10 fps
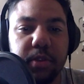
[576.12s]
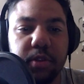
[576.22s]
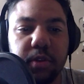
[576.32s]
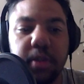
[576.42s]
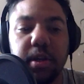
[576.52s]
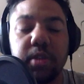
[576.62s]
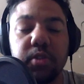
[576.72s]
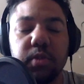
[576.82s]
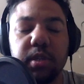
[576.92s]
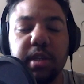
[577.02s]
So I
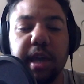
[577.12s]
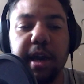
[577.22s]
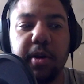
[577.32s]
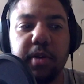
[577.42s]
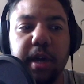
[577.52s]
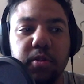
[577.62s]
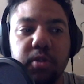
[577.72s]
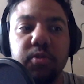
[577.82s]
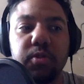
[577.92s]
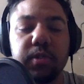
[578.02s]
just wondered how
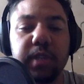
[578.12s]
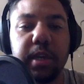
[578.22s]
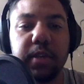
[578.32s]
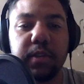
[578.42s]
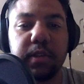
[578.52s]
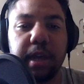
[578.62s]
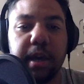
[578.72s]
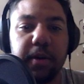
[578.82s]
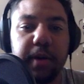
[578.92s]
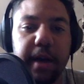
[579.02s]
you saw text,
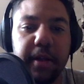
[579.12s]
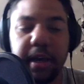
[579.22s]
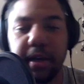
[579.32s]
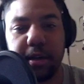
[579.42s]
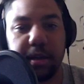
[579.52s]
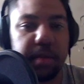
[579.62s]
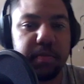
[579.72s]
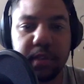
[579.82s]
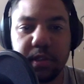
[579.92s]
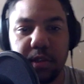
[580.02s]
how that kind of
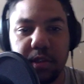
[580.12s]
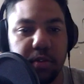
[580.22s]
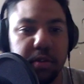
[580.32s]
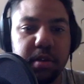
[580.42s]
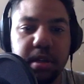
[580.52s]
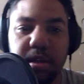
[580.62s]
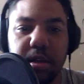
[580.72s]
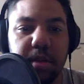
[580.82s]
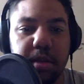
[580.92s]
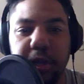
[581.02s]
comes into your
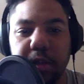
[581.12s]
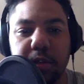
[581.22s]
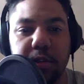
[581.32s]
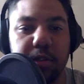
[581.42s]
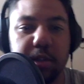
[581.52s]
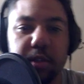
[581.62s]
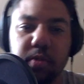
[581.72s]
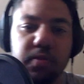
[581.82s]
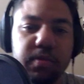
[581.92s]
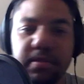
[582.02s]
practice at
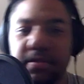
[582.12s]
all.